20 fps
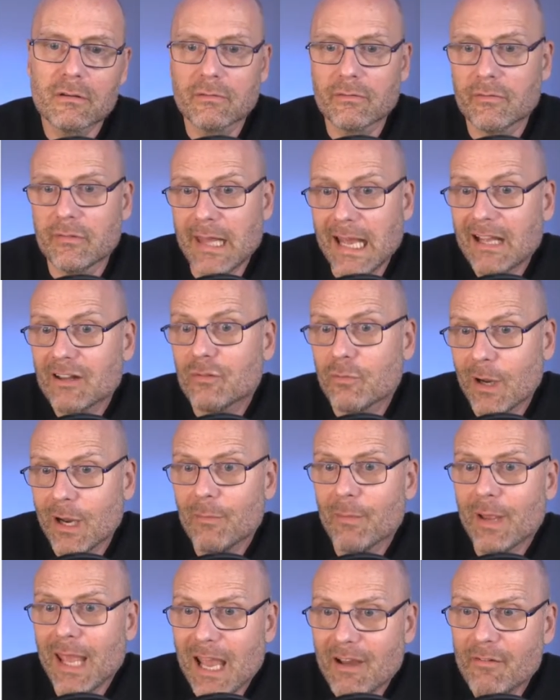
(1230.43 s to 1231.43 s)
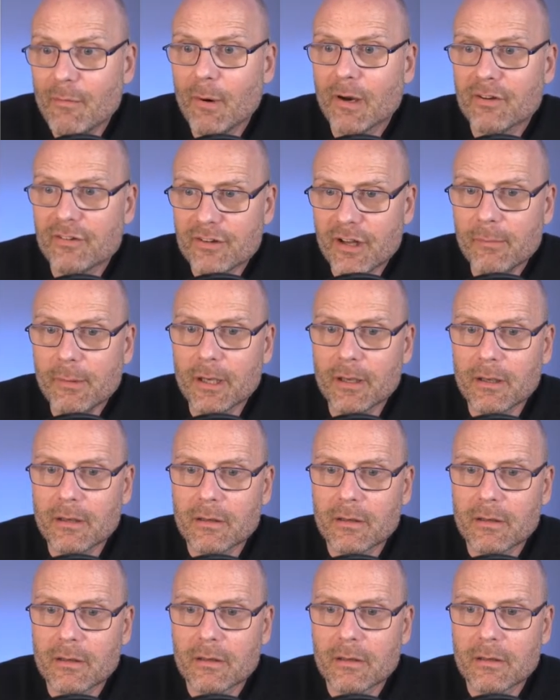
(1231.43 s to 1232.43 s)
that's why we have him on his stomach.
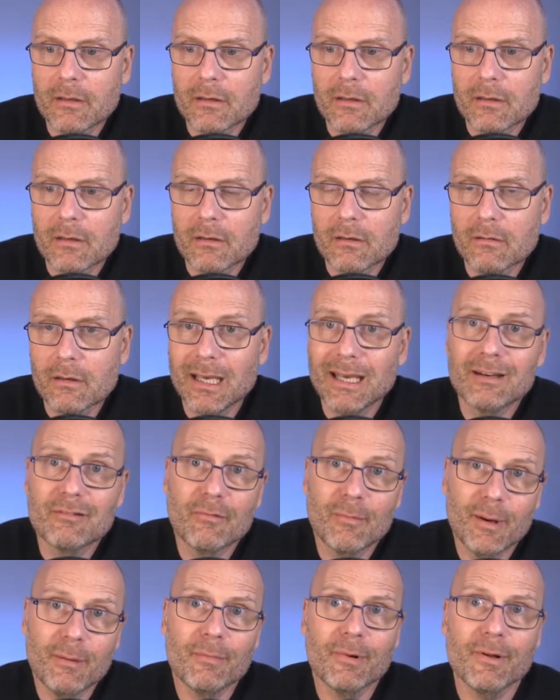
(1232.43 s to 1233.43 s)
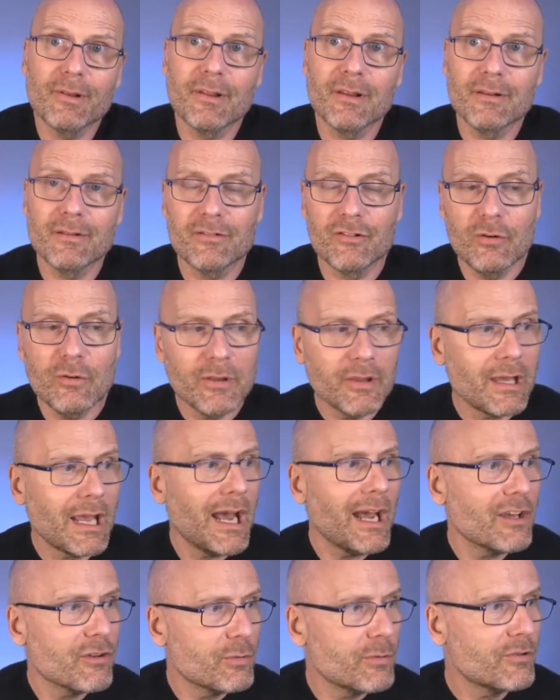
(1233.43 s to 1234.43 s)
And remember, the two of the
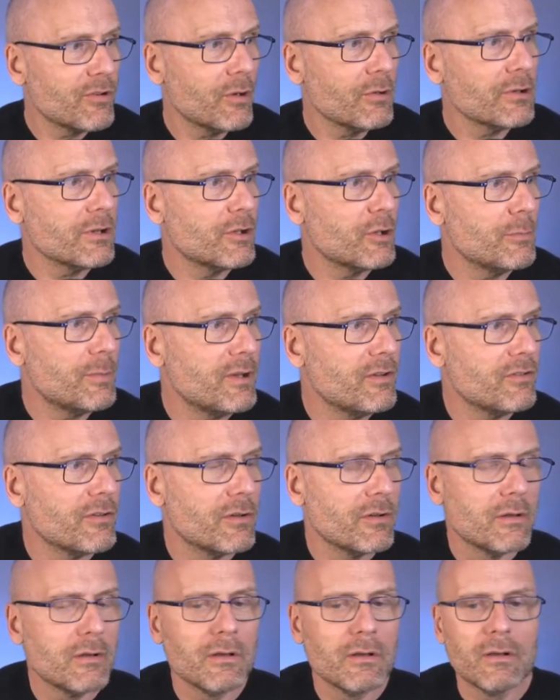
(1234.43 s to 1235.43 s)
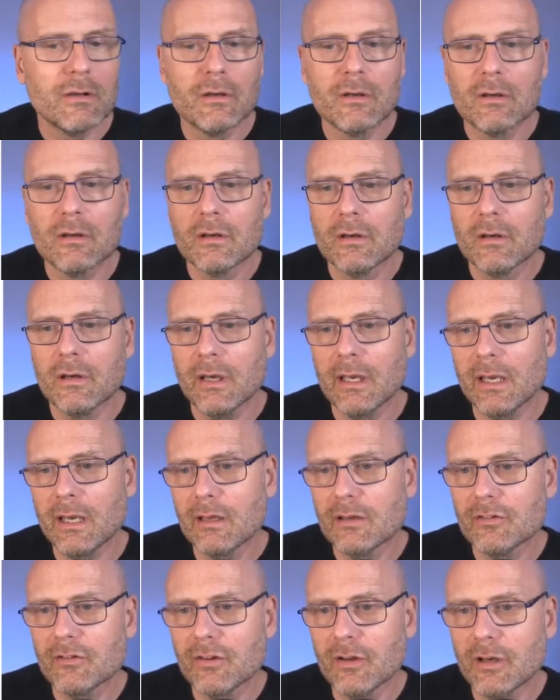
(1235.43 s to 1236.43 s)
guys were total newbies.
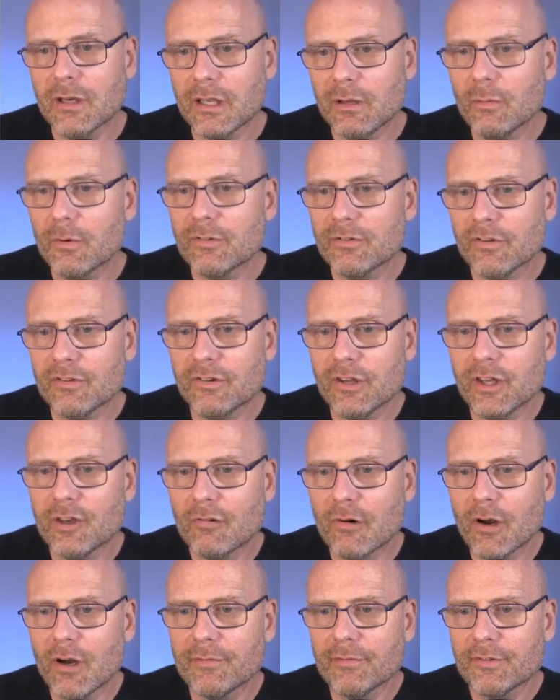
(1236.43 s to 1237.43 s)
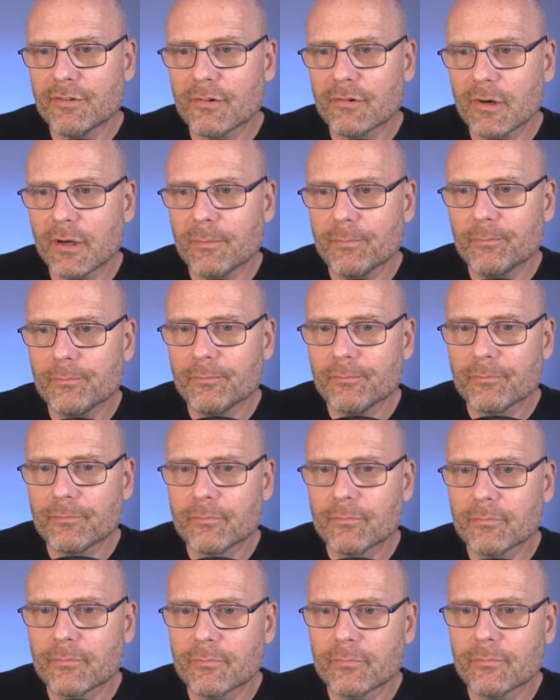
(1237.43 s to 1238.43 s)
And he was the senior officer, right?
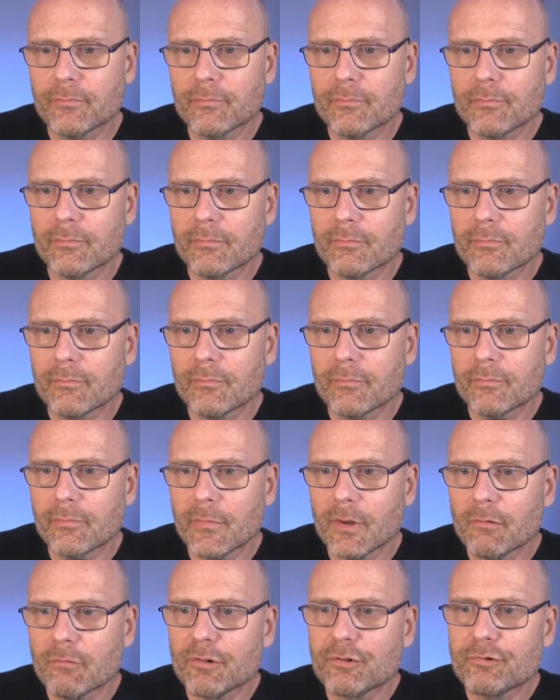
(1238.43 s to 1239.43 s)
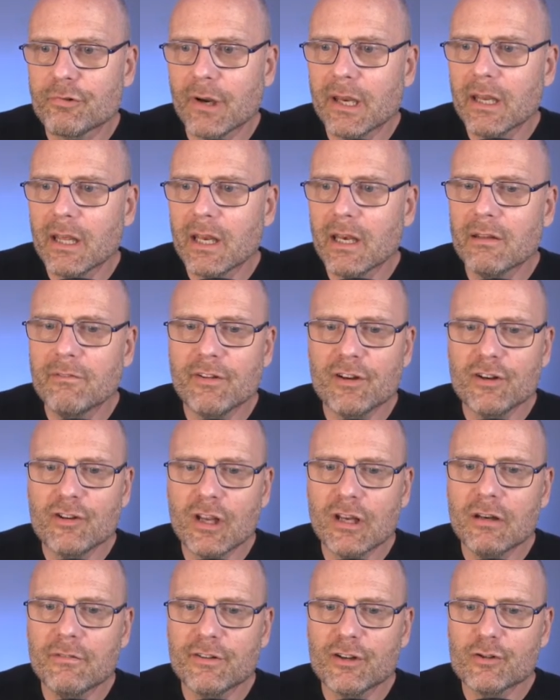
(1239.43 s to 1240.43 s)
Restraining an
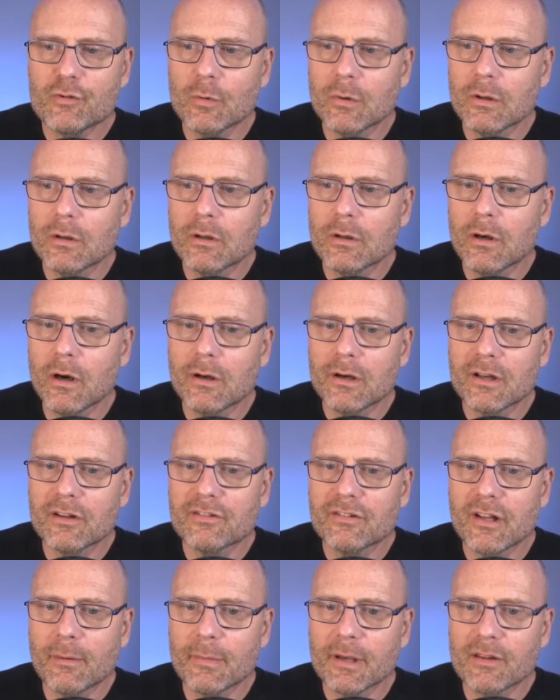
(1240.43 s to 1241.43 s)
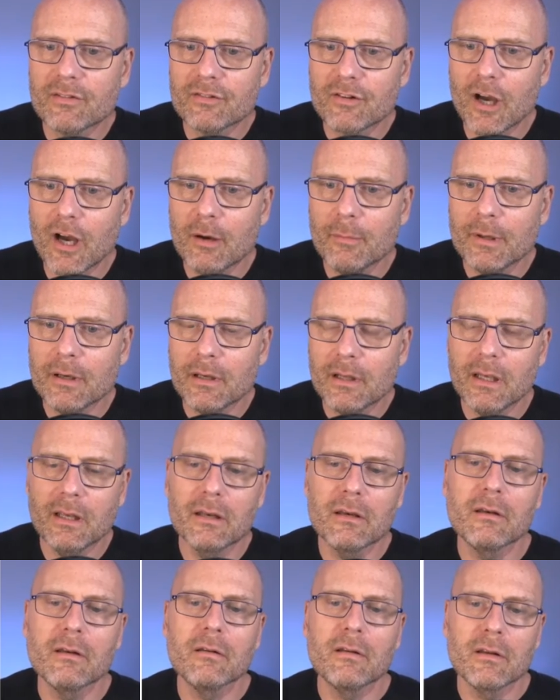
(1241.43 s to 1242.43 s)
individual on his stomach is common
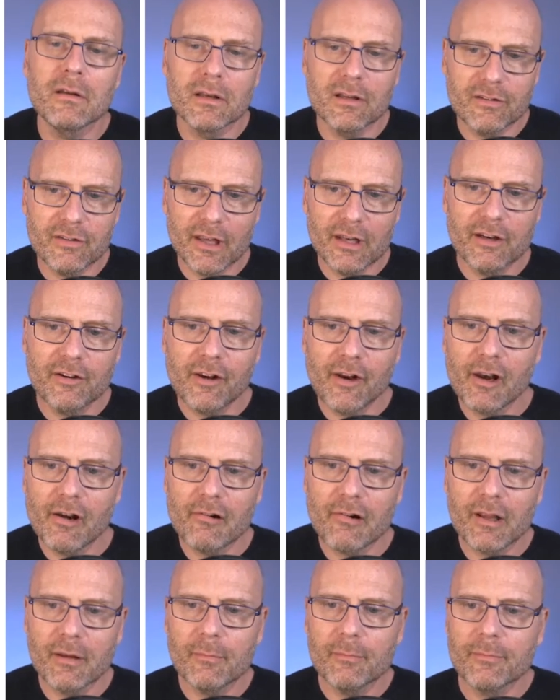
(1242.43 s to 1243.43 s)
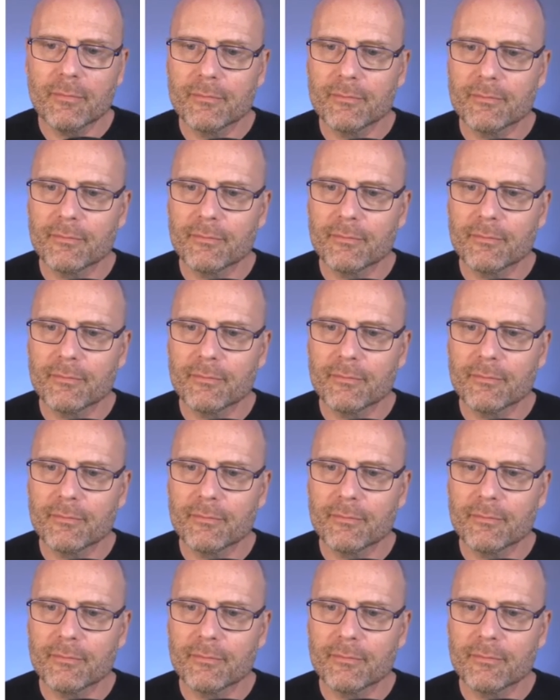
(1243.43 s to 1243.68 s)
in excited delirium